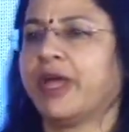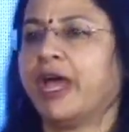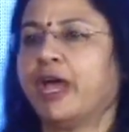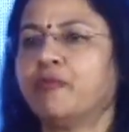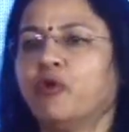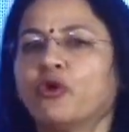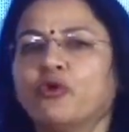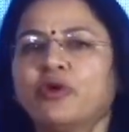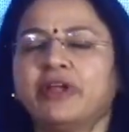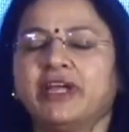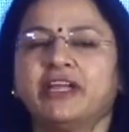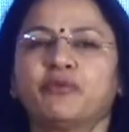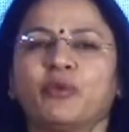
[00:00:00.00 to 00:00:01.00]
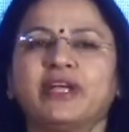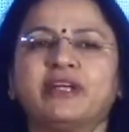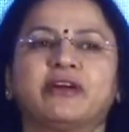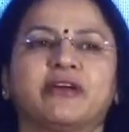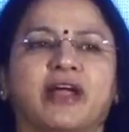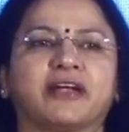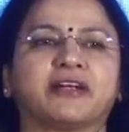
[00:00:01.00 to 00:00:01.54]
And moreover, it went
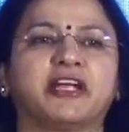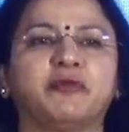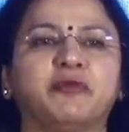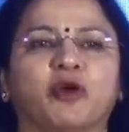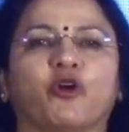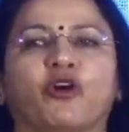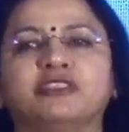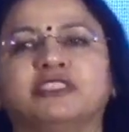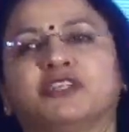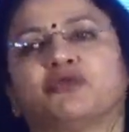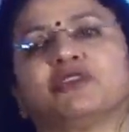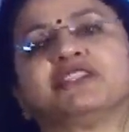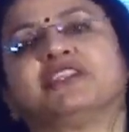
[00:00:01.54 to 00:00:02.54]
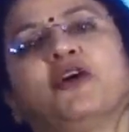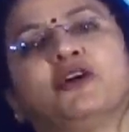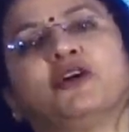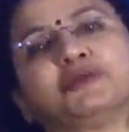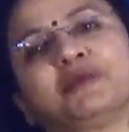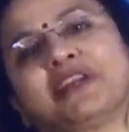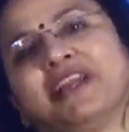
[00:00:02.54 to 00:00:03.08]
granted because it was an
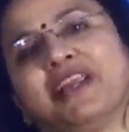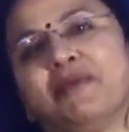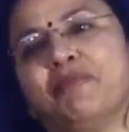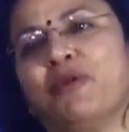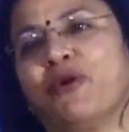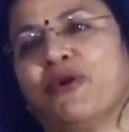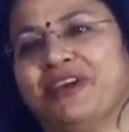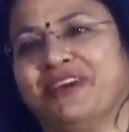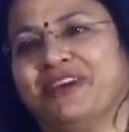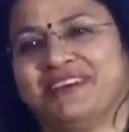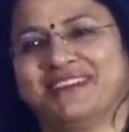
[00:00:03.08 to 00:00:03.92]
hospital employee.